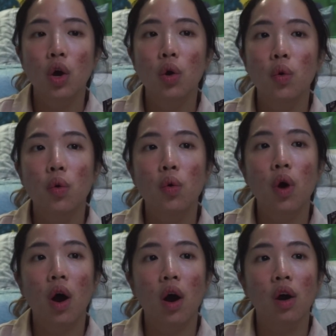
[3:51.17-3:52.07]
who
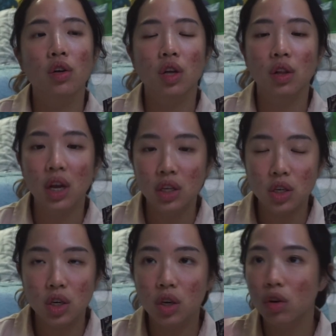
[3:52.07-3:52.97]
are
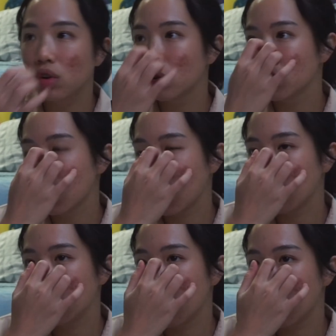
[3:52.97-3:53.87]
celestials,
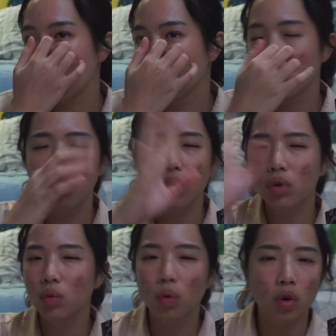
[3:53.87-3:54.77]
and they rule
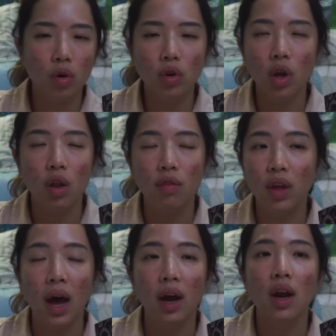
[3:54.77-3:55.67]
the world, all of
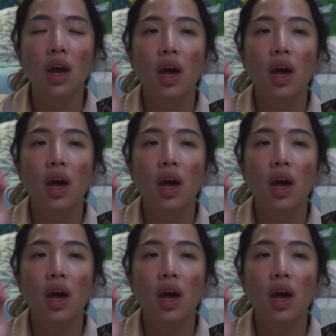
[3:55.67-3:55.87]
that.